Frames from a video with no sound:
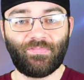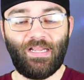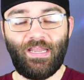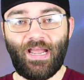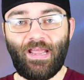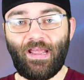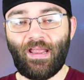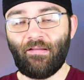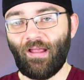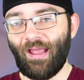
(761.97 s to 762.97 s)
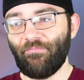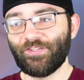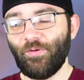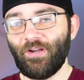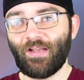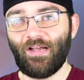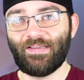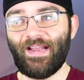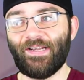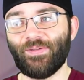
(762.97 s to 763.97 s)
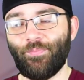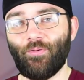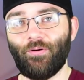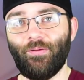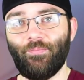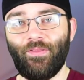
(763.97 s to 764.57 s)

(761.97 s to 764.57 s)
And I was going to contact support,